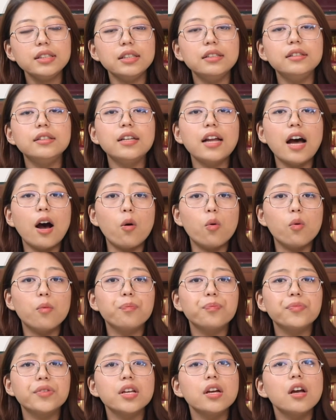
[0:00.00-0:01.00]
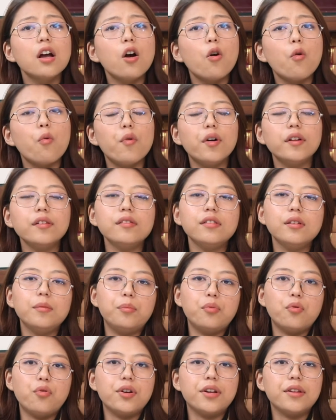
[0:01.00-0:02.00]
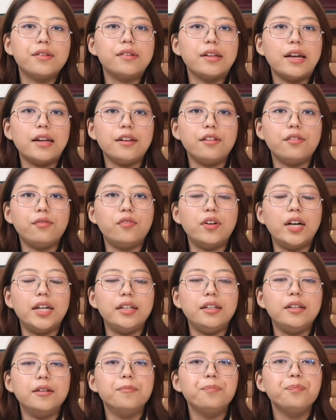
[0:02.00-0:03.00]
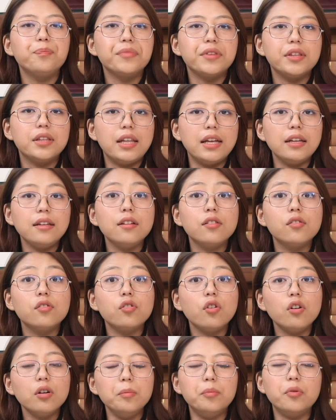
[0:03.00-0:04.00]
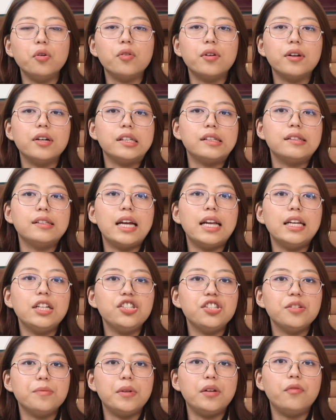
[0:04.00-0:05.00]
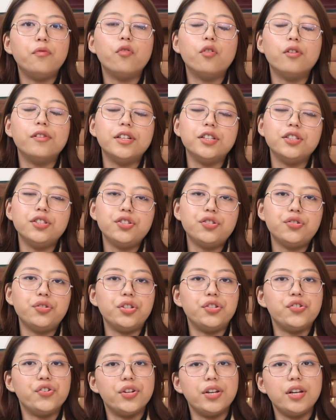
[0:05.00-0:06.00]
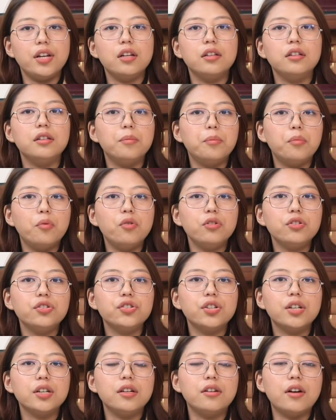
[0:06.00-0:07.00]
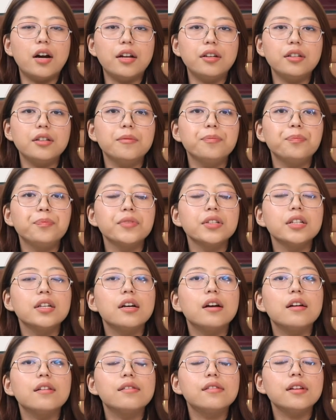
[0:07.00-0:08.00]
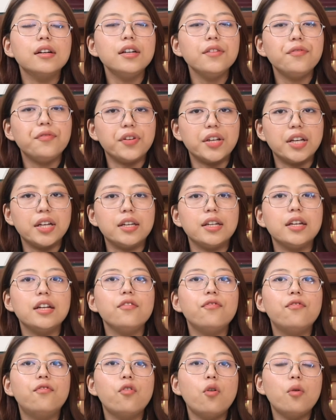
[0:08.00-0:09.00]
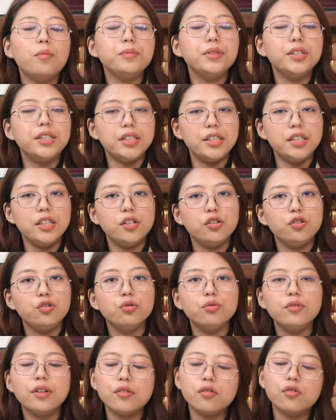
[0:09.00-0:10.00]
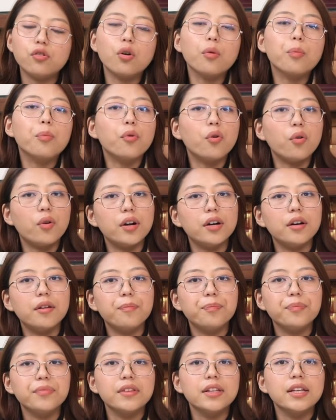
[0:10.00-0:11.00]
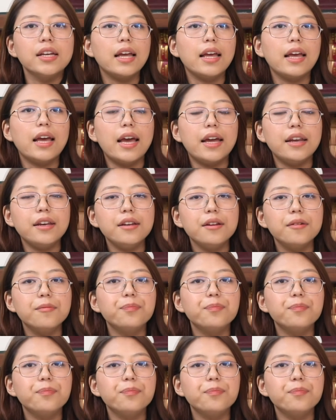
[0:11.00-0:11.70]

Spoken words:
Now, once the board is satisfied that the stockbroker is eligible for registration, the board shall grant a certificate in Form D to the stockbroker and